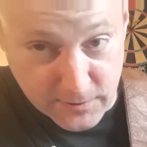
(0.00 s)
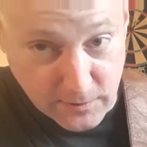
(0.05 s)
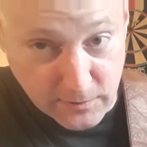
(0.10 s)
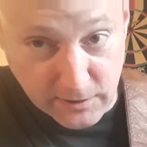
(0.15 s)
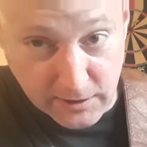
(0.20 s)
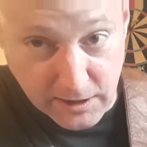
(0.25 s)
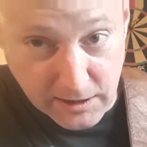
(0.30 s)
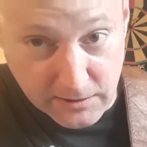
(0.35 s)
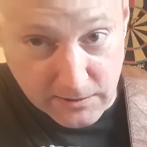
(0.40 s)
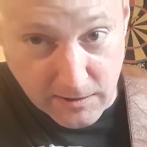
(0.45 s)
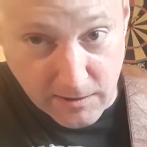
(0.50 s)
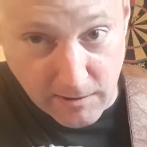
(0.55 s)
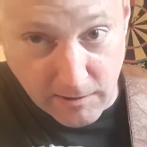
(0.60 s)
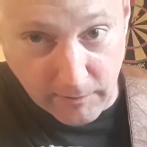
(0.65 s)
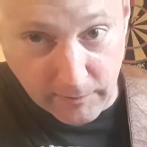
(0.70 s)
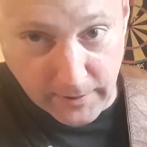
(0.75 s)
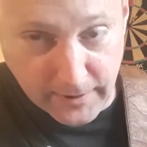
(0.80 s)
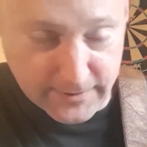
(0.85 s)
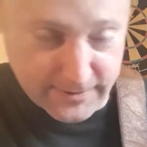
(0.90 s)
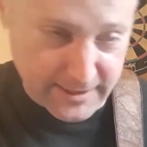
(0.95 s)
on the guitar.
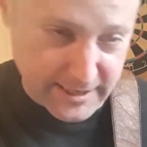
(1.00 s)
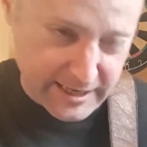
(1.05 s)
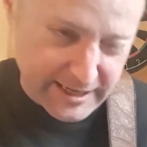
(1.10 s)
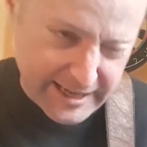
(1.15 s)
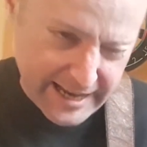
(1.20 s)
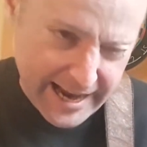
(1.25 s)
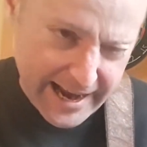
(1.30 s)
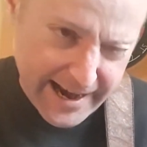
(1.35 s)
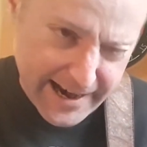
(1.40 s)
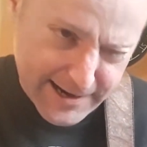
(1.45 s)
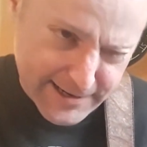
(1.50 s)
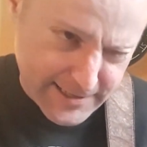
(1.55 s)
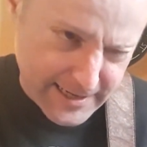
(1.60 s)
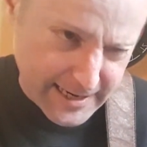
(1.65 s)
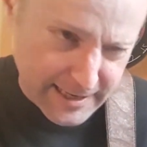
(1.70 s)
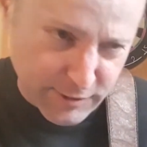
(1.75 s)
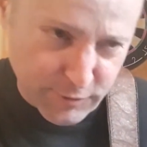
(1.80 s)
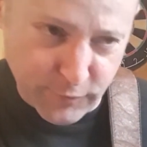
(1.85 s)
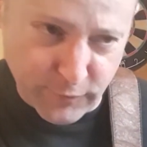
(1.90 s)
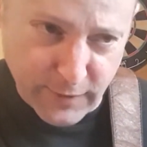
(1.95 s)
They say Cage
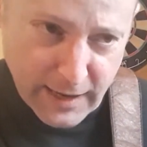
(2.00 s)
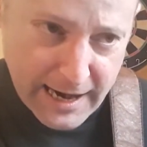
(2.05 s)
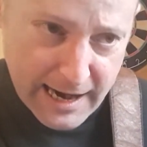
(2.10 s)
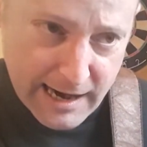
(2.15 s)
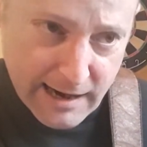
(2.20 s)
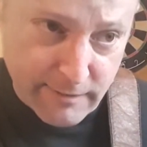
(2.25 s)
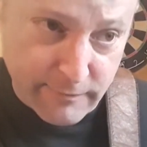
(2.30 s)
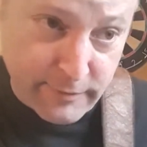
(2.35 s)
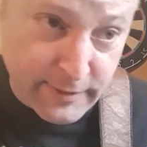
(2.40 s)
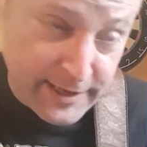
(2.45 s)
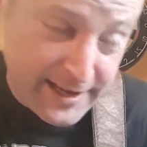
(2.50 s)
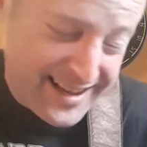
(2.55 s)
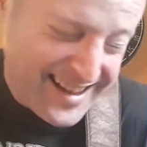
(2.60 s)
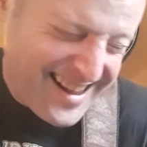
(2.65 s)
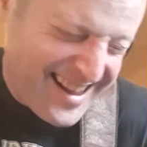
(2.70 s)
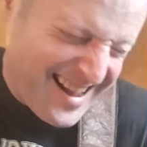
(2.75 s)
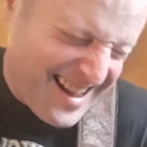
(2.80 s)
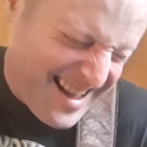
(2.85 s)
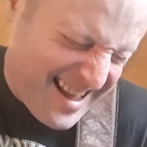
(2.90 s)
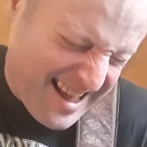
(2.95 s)
has 5.
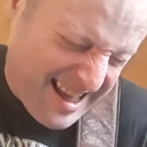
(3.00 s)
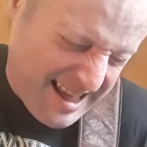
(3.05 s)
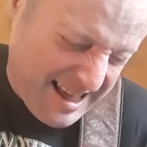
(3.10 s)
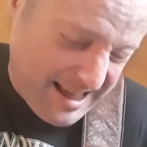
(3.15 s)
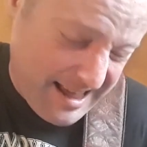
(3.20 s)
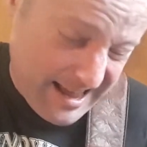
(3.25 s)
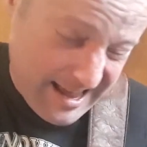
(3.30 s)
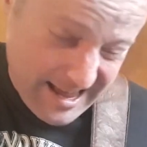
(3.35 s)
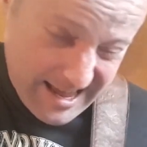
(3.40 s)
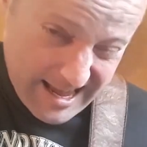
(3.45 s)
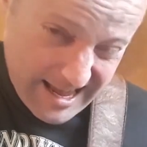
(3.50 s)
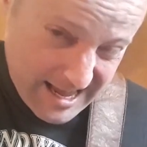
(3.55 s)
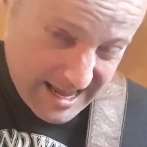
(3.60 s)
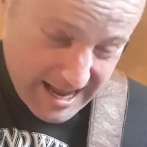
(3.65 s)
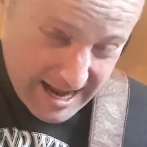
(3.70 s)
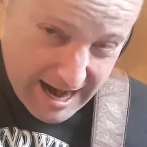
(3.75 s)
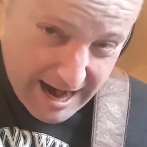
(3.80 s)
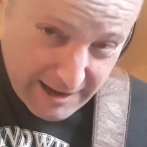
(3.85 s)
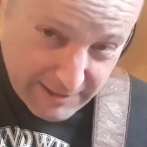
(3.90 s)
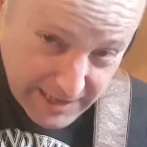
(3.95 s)

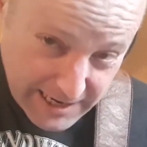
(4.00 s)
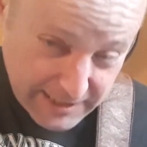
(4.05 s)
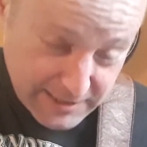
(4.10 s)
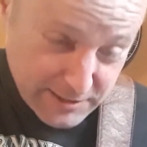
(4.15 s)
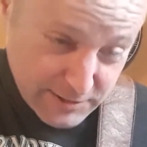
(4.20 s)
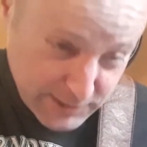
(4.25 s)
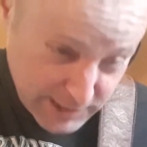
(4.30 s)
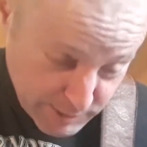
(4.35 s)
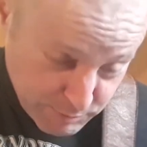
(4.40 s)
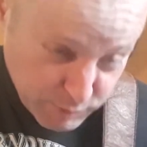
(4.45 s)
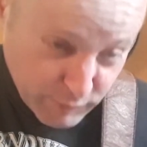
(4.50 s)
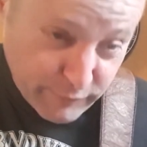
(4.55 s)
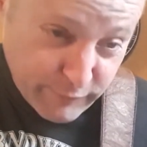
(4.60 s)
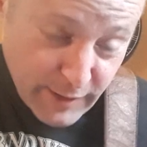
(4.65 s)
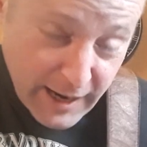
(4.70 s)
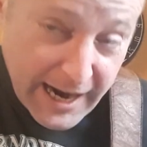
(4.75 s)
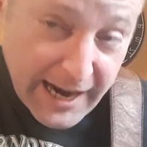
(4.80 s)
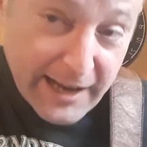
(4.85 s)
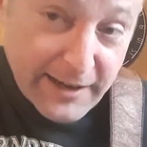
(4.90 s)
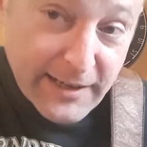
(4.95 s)
I like to
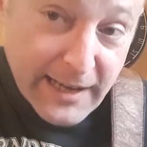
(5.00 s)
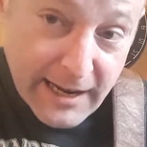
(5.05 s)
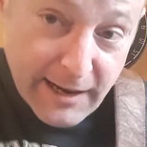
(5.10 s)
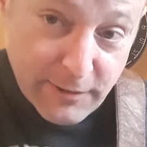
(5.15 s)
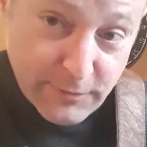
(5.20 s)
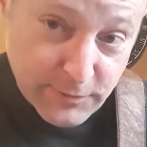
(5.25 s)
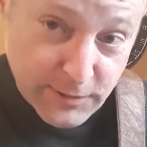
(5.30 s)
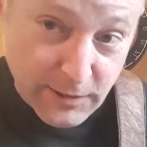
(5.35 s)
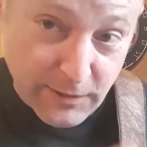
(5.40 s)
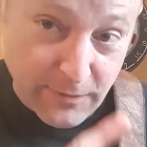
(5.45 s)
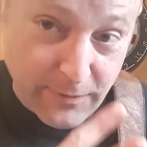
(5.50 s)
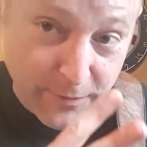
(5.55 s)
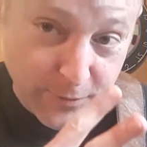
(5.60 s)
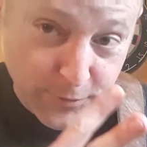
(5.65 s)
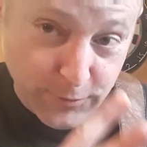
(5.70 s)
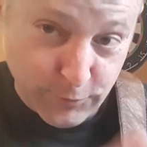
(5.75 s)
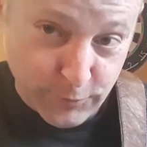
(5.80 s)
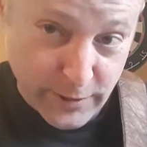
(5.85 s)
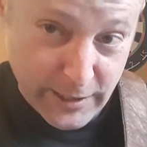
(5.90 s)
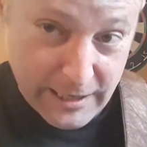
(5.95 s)
simplify it down to
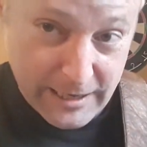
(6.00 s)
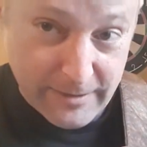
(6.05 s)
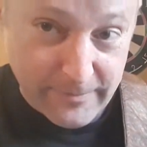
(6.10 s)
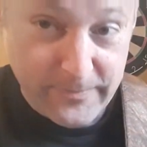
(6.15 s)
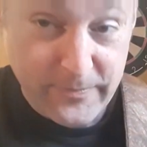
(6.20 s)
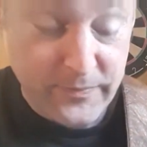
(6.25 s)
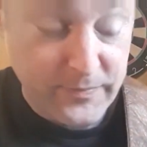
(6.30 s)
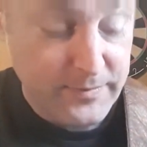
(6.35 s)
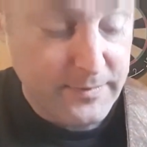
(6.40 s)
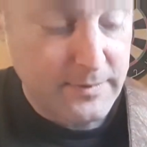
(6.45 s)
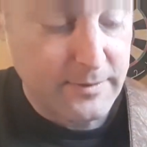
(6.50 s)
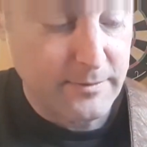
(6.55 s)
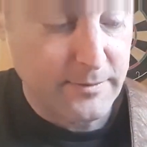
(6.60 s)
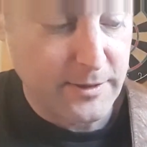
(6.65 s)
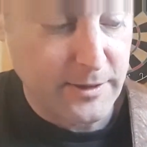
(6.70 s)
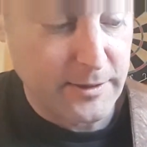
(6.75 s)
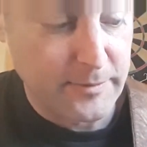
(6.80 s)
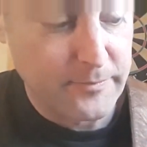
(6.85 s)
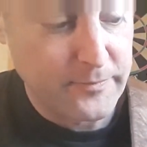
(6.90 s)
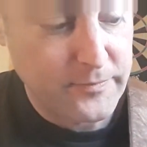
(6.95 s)
3.
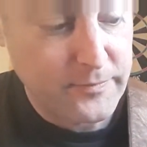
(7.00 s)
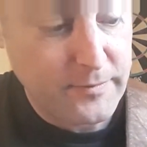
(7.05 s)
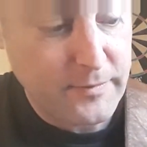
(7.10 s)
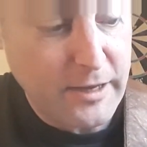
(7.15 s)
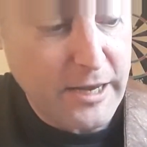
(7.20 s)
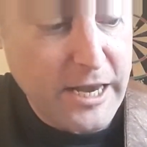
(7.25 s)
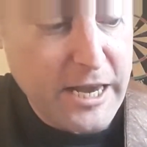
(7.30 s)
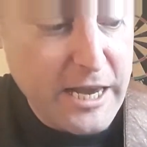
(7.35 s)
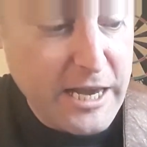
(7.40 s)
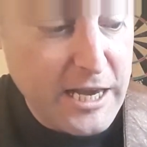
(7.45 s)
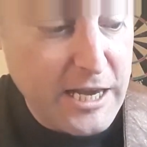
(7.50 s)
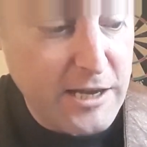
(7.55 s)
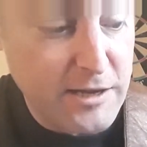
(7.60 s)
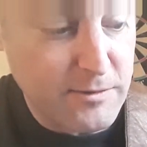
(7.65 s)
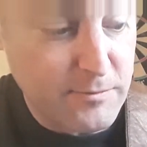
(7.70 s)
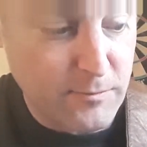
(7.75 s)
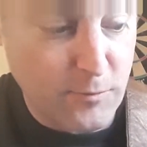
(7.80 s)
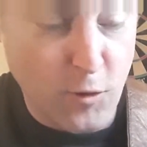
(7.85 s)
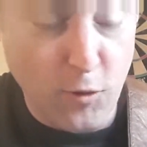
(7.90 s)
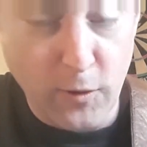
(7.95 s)
The E
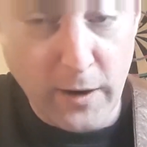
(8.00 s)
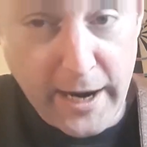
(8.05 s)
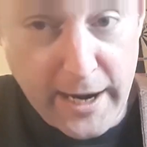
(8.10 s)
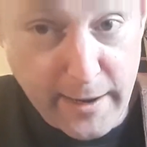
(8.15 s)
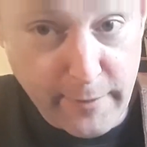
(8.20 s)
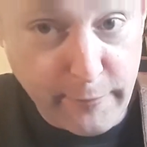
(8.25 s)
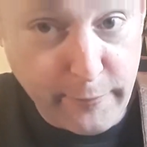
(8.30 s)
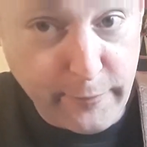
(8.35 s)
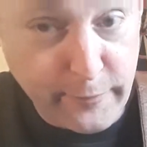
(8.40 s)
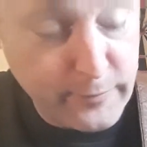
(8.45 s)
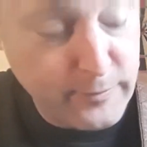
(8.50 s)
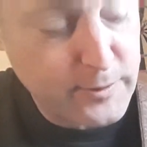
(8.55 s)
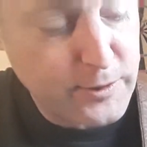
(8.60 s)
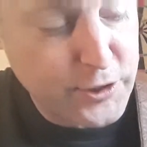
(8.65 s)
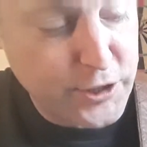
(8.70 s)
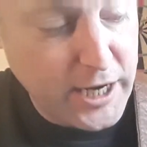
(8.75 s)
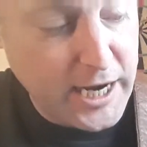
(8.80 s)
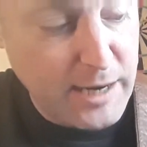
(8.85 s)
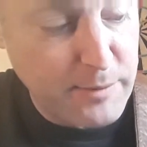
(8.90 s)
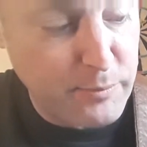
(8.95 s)
or F
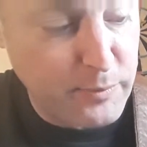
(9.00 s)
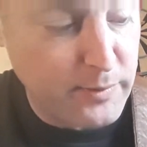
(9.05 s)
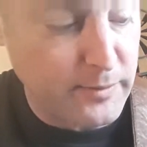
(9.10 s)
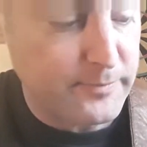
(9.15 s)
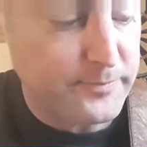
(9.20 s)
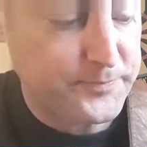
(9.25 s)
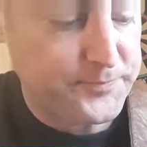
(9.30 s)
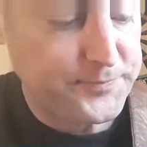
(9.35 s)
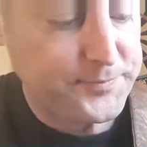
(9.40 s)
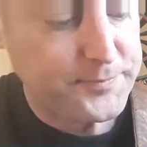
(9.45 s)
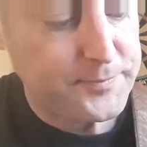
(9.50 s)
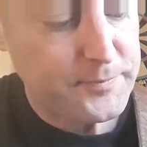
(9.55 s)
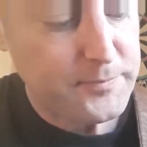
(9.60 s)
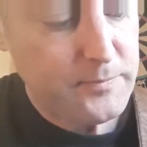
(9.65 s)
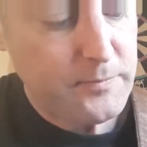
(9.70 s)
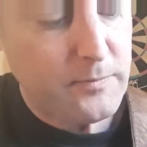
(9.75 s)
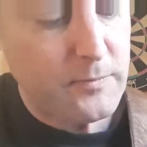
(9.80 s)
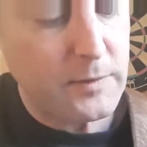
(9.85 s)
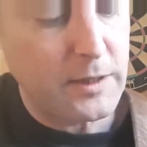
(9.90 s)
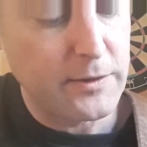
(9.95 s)
shape,
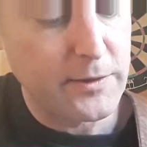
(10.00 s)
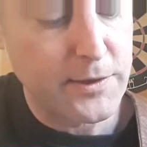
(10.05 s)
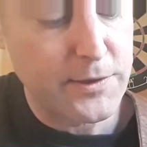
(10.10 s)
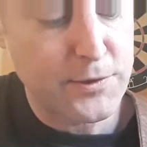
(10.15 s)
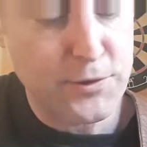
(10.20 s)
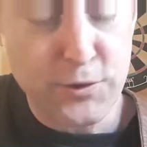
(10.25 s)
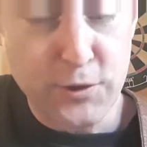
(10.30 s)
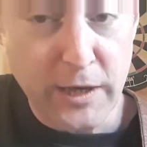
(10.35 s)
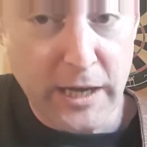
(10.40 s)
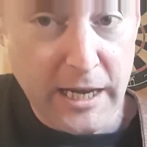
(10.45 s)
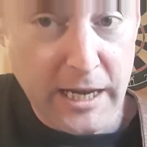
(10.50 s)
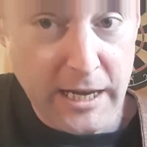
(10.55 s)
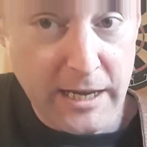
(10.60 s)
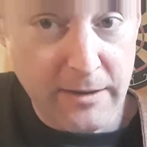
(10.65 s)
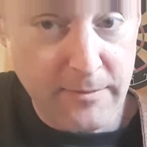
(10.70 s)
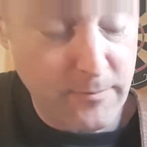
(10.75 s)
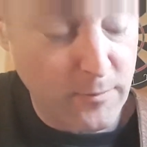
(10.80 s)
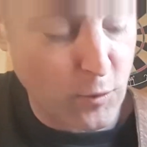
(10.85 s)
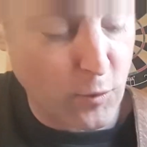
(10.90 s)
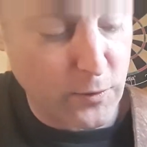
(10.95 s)
the C
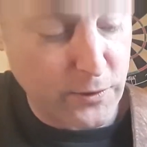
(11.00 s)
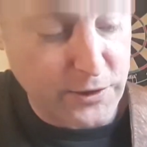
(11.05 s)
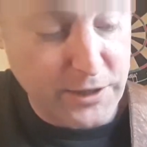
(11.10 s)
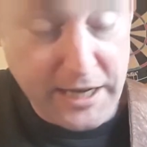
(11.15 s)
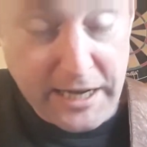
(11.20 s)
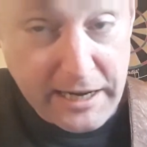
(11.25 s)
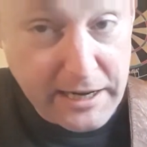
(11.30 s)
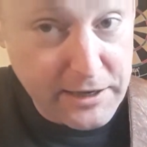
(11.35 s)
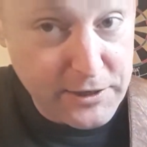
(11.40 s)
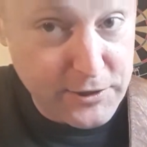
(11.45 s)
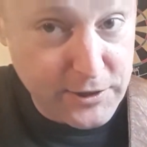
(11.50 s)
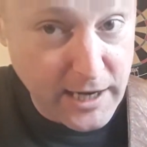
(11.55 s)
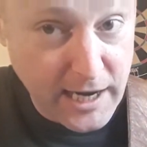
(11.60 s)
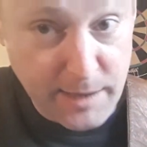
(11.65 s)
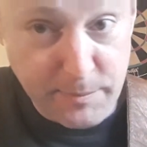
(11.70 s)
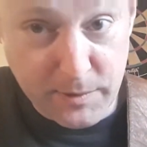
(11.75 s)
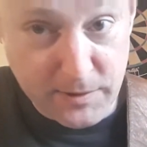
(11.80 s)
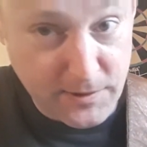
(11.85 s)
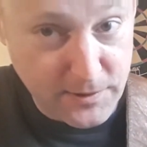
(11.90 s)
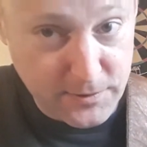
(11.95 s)
or D
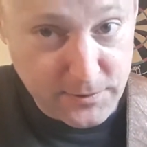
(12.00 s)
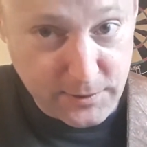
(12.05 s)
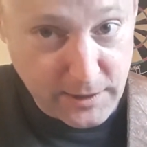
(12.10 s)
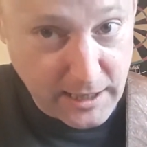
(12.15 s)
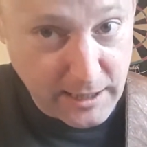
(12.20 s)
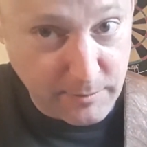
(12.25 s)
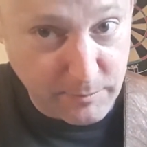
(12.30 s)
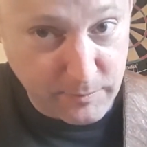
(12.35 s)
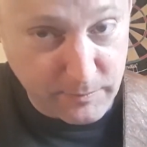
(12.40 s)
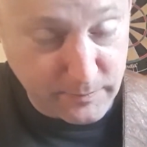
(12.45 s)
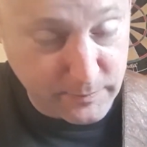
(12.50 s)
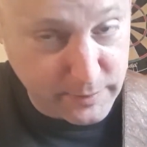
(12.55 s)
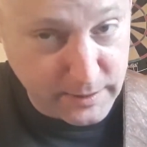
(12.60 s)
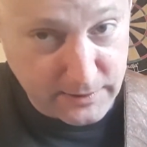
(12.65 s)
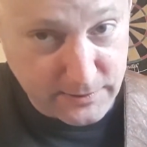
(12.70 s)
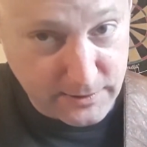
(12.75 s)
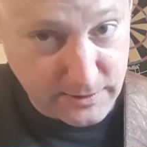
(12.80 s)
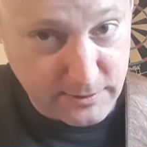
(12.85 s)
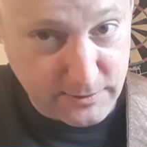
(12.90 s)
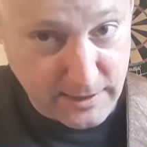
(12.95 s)
shape is the same
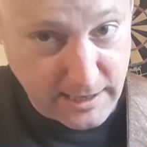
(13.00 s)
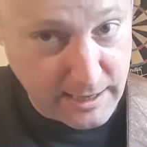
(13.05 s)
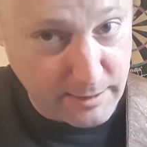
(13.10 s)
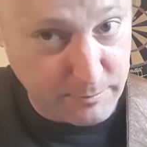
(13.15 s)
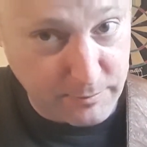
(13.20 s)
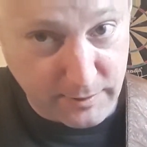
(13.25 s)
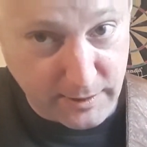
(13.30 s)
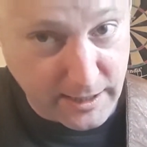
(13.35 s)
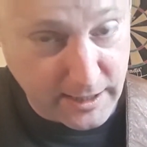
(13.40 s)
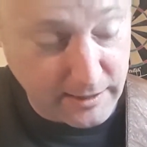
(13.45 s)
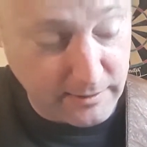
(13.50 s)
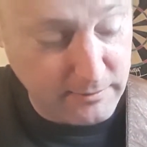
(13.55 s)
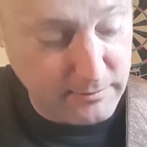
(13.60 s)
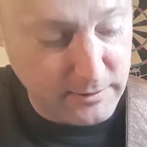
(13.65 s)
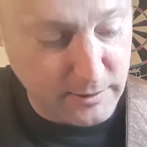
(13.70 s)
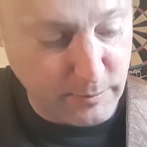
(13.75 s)
thing to